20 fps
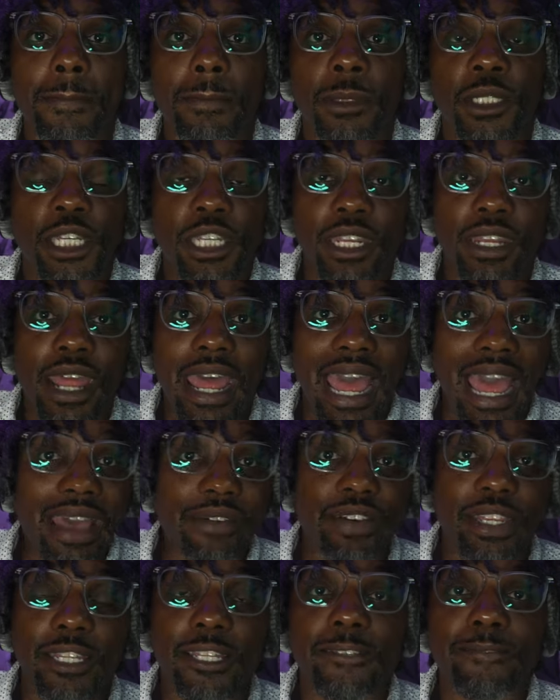She didn't
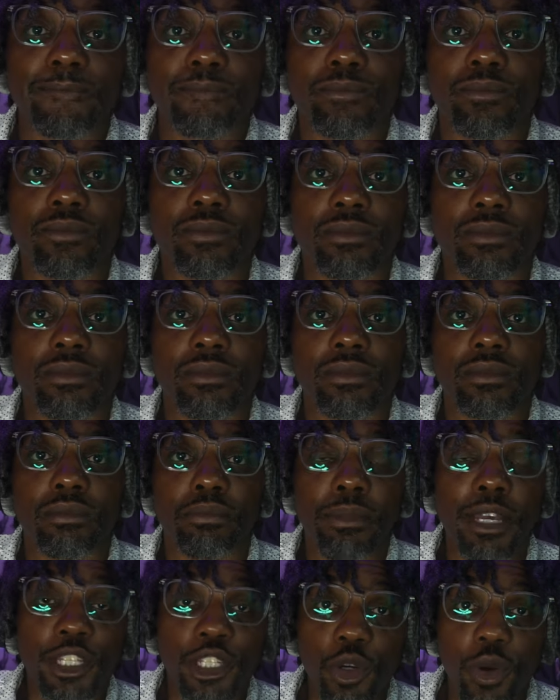have it.
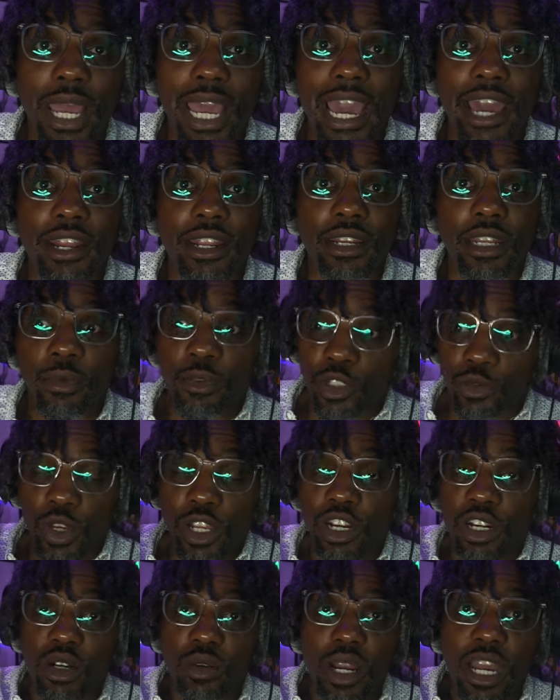Mitchell had it. It was
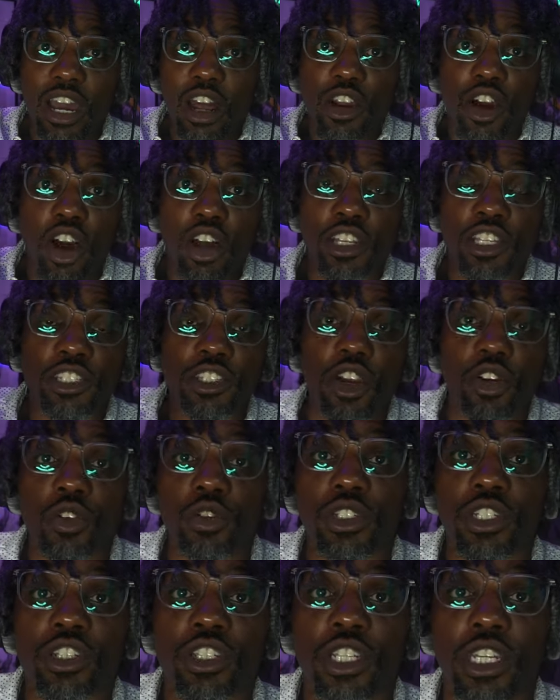running around all in
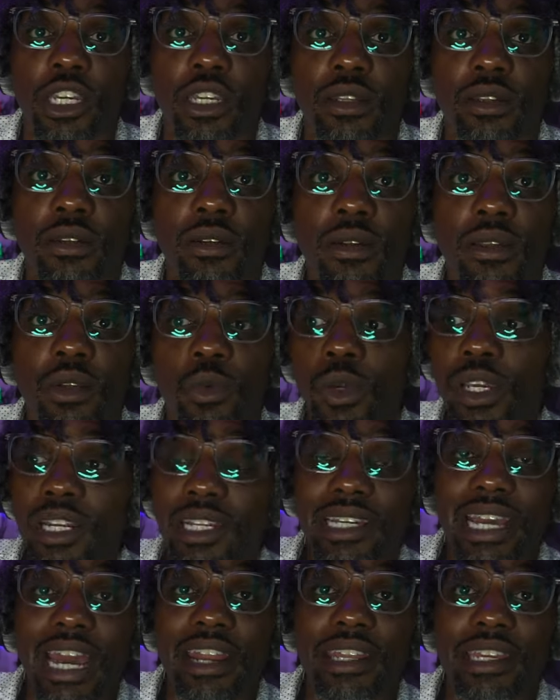circles and shit.
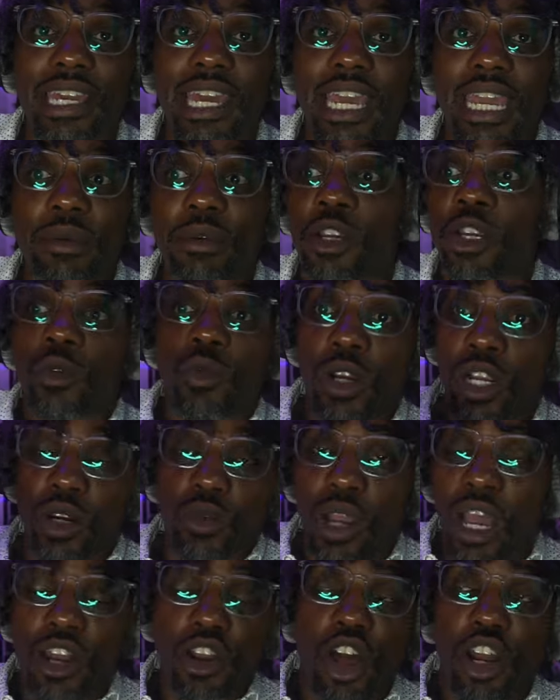Wheeler got in the game. Running
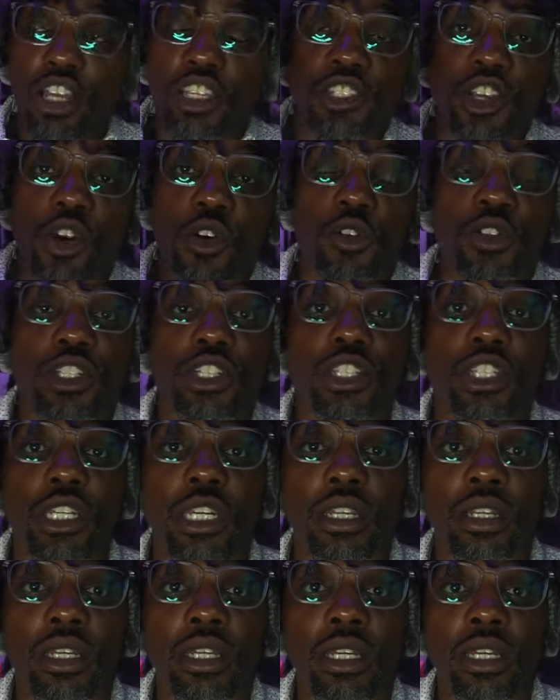around all in circles and
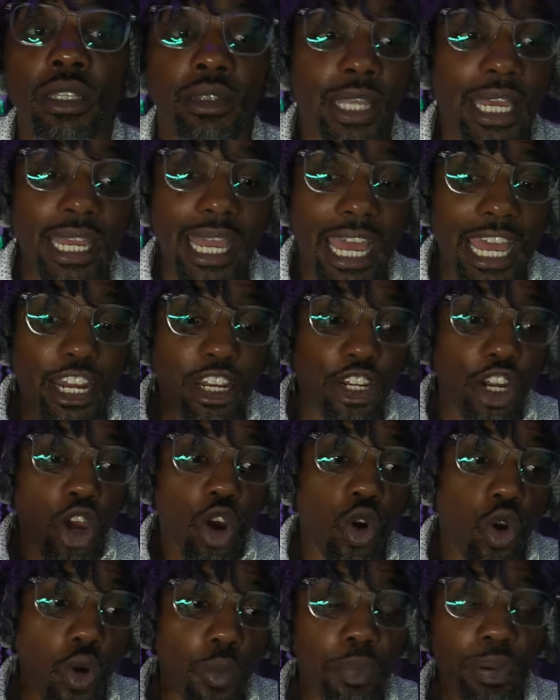shit. They had
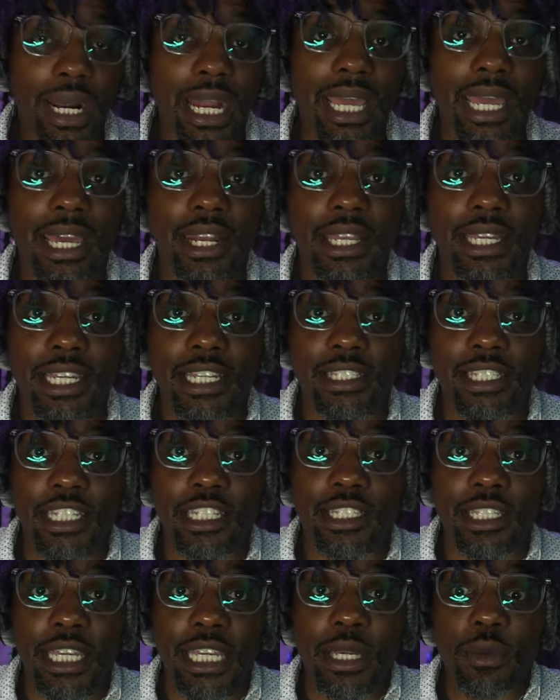no plan against
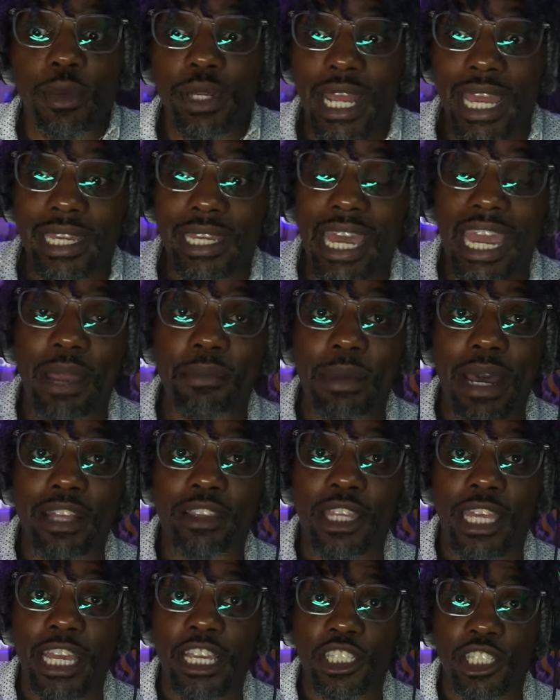this team when they came
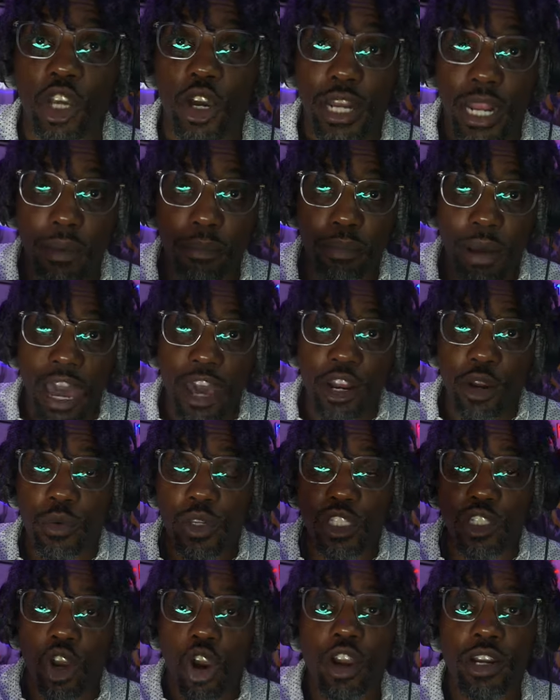out there and saw that Bonner
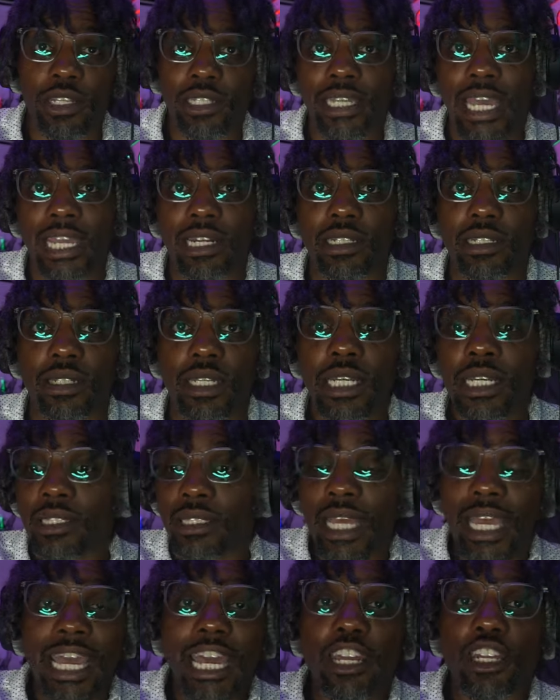was guarding Caitlin.
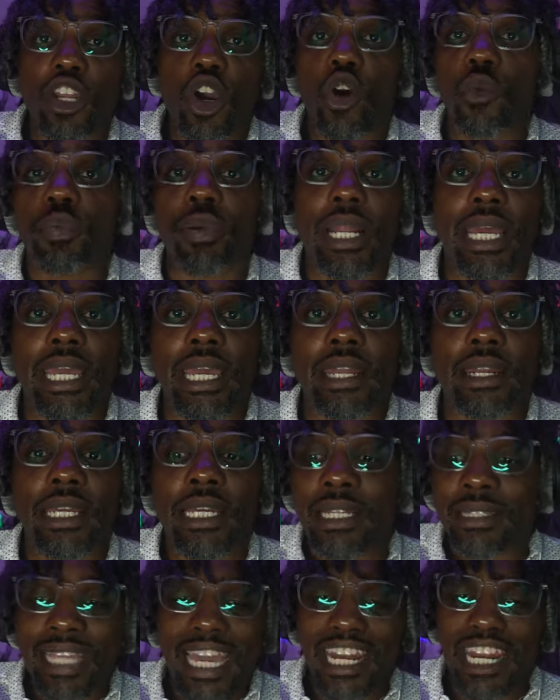They had no plan.
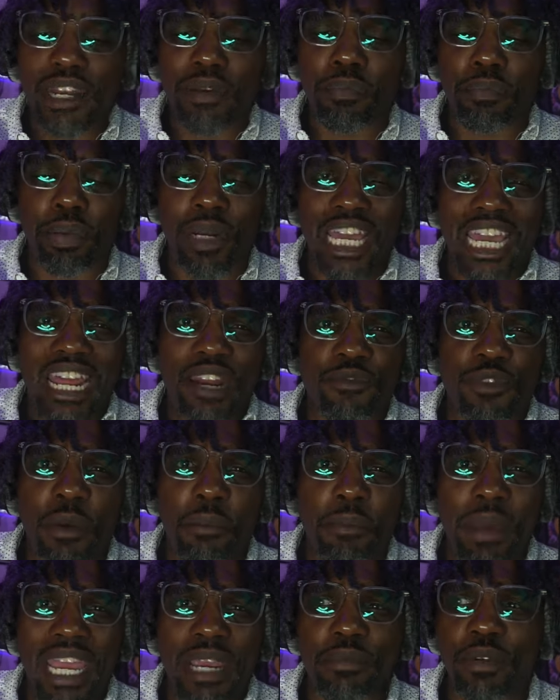They didn't plan for
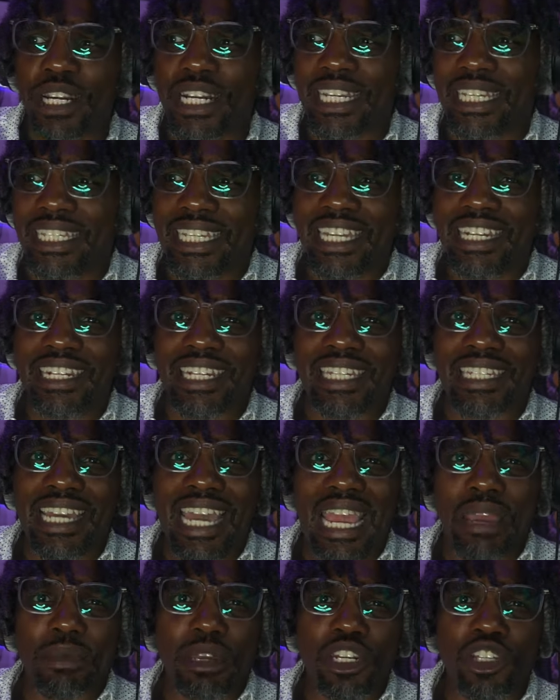Mabry to get in the
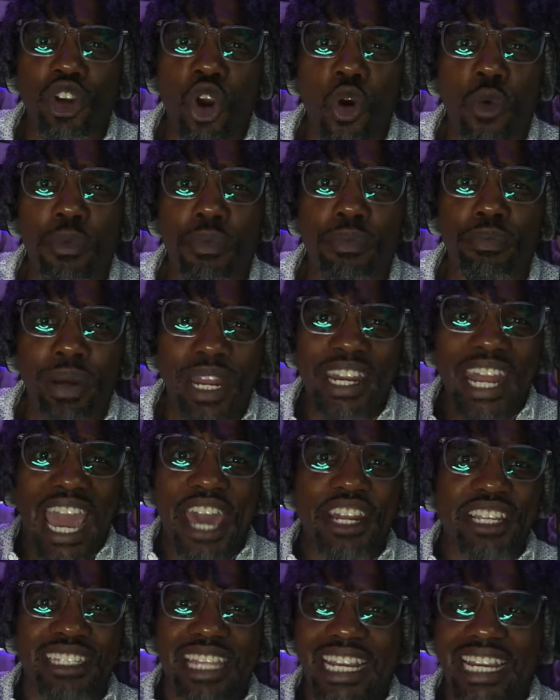game and go
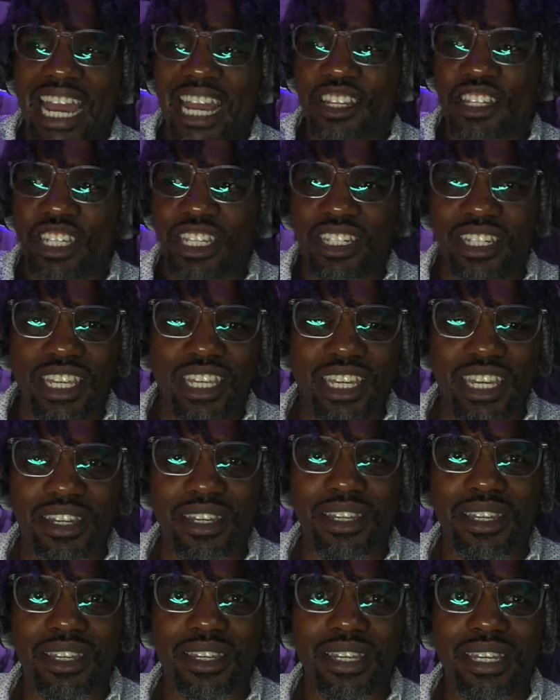bananas like how she
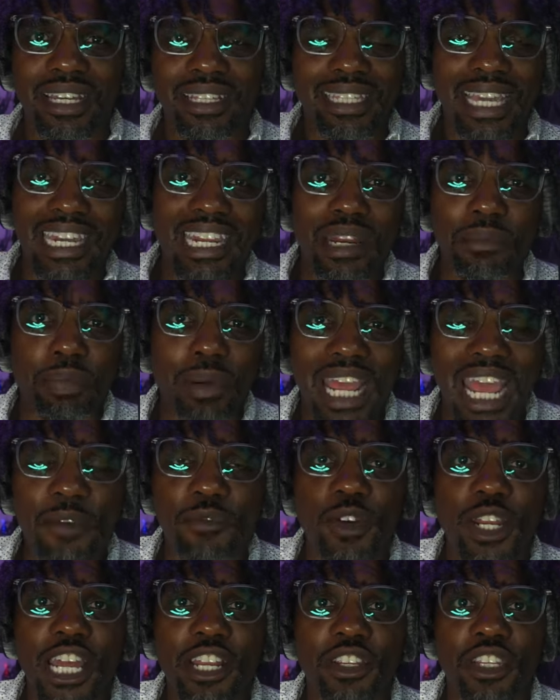did. They didn't plan
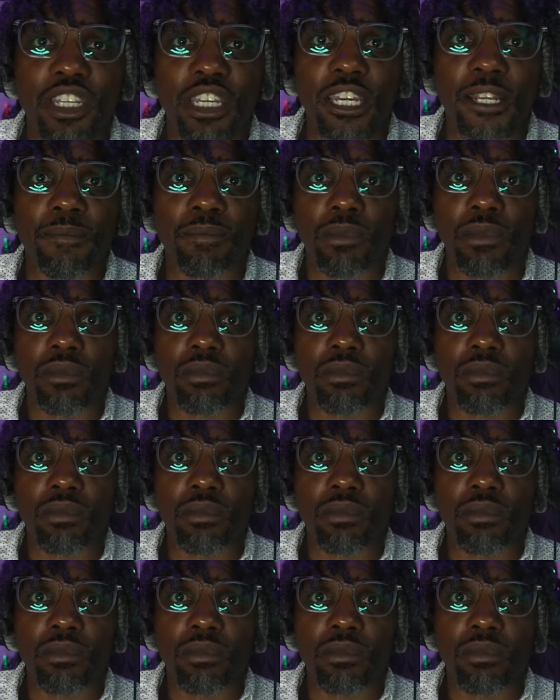for that shit.